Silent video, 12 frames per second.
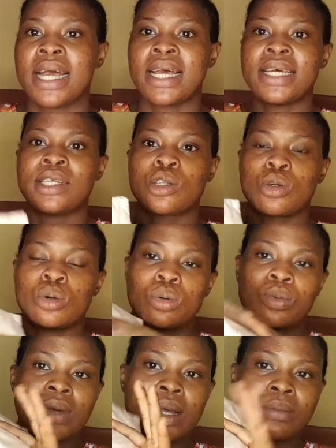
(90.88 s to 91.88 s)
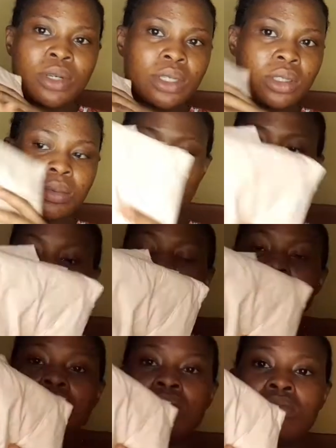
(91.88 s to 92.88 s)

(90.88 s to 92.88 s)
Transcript: So I'm going to be going